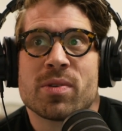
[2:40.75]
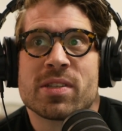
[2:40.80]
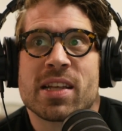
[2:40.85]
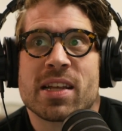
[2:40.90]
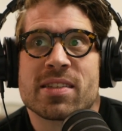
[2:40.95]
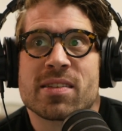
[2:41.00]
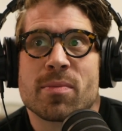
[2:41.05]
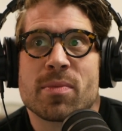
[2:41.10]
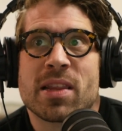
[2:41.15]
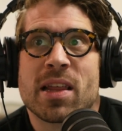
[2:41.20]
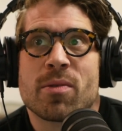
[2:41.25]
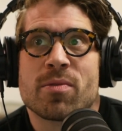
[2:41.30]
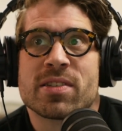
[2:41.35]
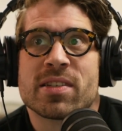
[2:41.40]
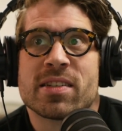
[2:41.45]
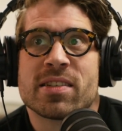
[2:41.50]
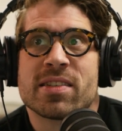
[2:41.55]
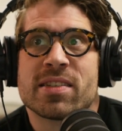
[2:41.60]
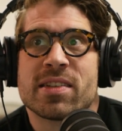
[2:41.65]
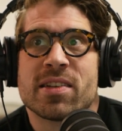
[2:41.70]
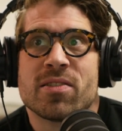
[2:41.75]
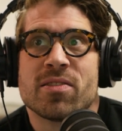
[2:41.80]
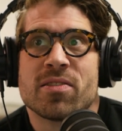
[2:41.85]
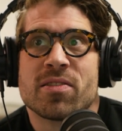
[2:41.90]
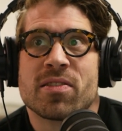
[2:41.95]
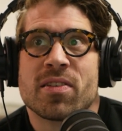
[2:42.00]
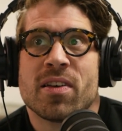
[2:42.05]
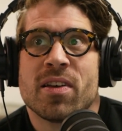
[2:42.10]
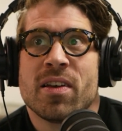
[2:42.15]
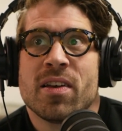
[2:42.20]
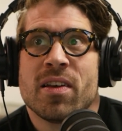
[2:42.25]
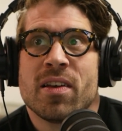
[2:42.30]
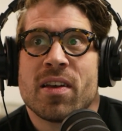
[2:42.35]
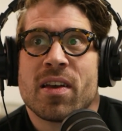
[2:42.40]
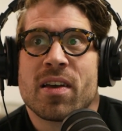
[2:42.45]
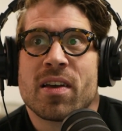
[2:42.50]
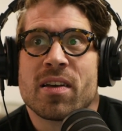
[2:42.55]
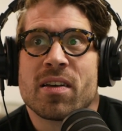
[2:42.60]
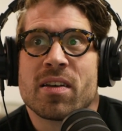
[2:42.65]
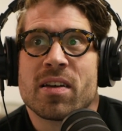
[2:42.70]
Is that something that was instilled
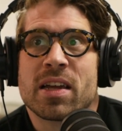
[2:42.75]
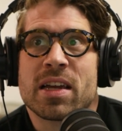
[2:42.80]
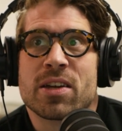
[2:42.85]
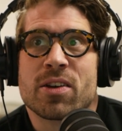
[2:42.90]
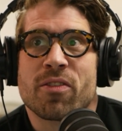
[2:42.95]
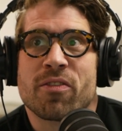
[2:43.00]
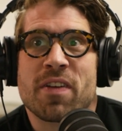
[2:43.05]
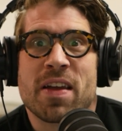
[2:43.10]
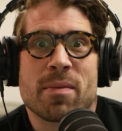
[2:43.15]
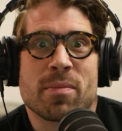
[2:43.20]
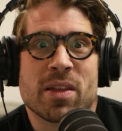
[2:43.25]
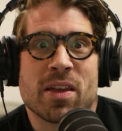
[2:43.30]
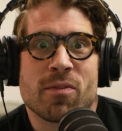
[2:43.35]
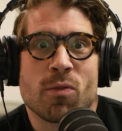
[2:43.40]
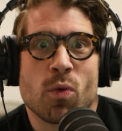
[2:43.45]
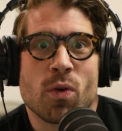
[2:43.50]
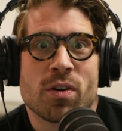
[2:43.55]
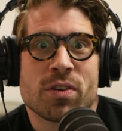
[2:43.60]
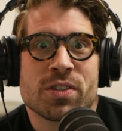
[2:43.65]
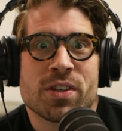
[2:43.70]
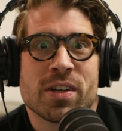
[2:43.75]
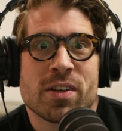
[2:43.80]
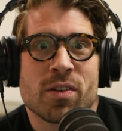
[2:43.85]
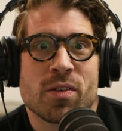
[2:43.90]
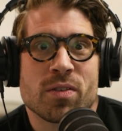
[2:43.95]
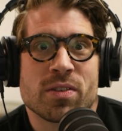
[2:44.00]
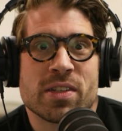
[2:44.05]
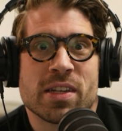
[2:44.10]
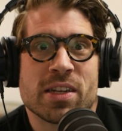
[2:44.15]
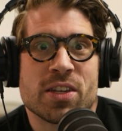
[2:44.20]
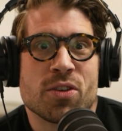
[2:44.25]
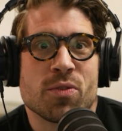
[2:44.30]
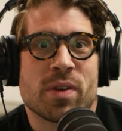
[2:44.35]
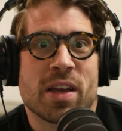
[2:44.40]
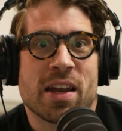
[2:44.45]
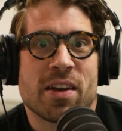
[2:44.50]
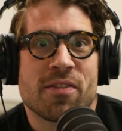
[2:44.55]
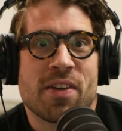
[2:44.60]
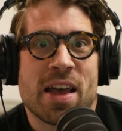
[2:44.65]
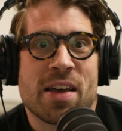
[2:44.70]
in your family of origin, or did you
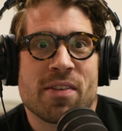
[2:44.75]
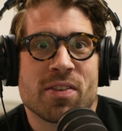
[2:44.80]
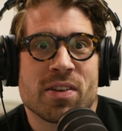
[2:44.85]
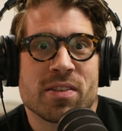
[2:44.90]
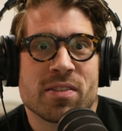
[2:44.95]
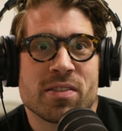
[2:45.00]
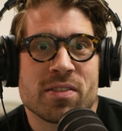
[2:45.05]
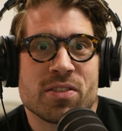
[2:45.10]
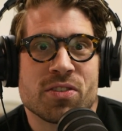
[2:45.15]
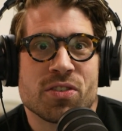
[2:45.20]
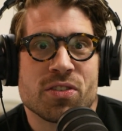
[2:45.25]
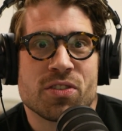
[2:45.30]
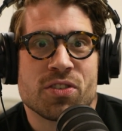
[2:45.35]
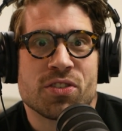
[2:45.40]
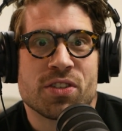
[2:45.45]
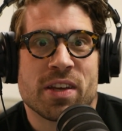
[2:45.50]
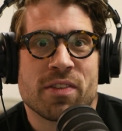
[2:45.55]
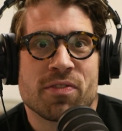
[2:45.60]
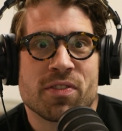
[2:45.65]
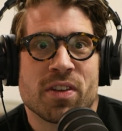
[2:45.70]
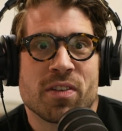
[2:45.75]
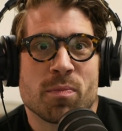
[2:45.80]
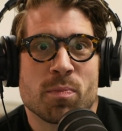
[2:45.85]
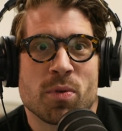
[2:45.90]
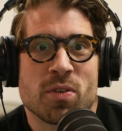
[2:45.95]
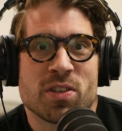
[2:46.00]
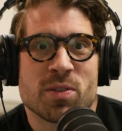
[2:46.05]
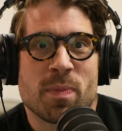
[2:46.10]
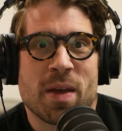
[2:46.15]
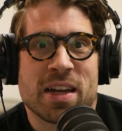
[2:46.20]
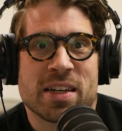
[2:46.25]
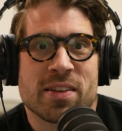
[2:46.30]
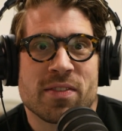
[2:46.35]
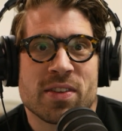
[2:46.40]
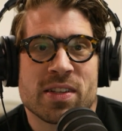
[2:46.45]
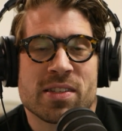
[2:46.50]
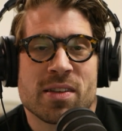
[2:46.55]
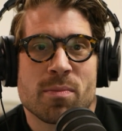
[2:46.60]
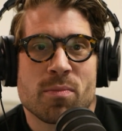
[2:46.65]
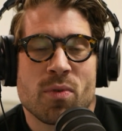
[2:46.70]
kind of have a shift of perspective at some